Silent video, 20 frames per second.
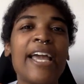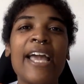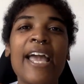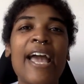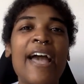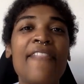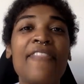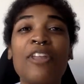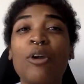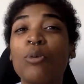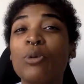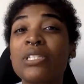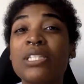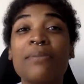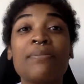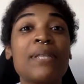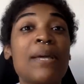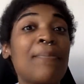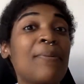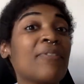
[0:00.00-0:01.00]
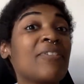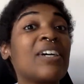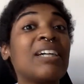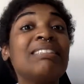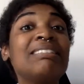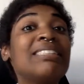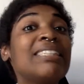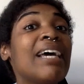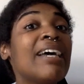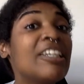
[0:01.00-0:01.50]
and there was some type of
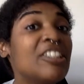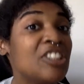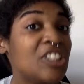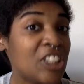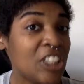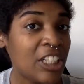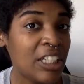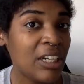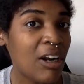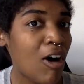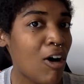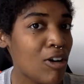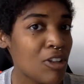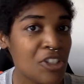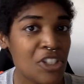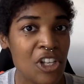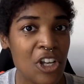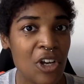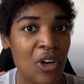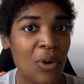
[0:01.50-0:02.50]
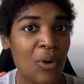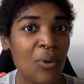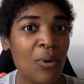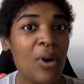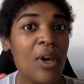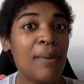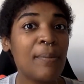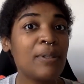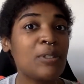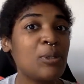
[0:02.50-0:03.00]
contention also
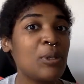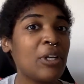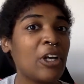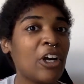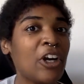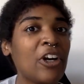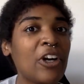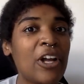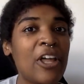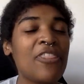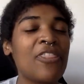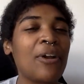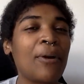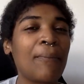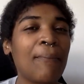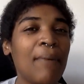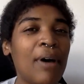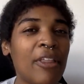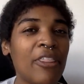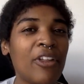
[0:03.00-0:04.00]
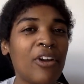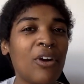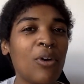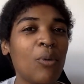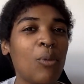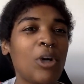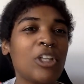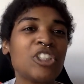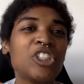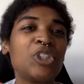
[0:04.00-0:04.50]
between her and their mother
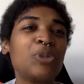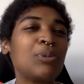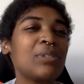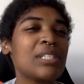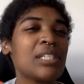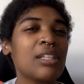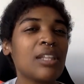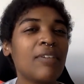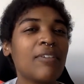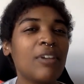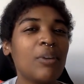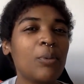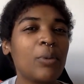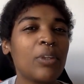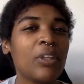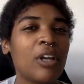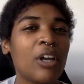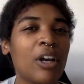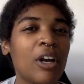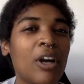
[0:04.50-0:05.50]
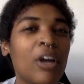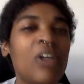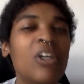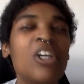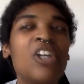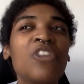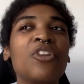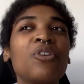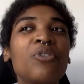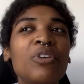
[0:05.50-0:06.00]
while she was living with her.
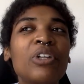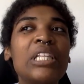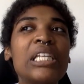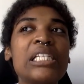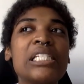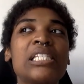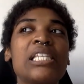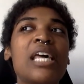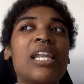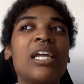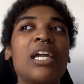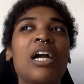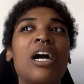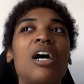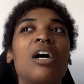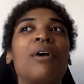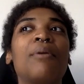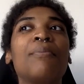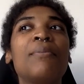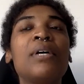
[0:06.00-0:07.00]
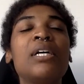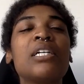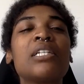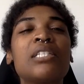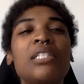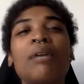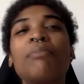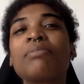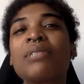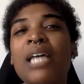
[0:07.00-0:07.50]
They're really setting up
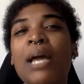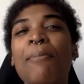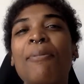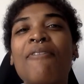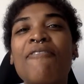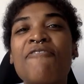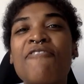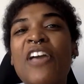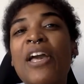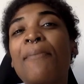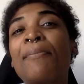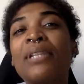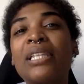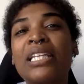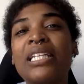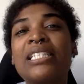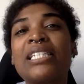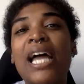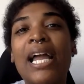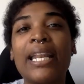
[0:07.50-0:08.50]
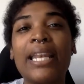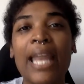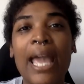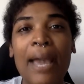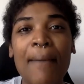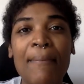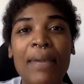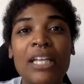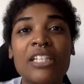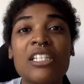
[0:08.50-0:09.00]
some type of family
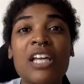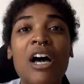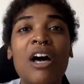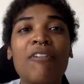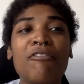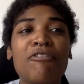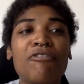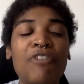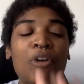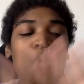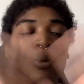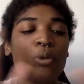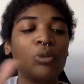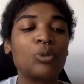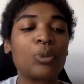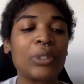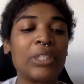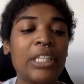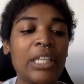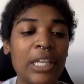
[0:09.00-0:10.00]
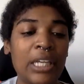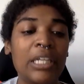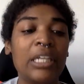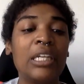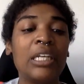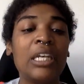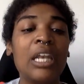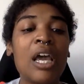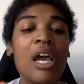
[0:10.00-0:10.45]
dynamic to unfold within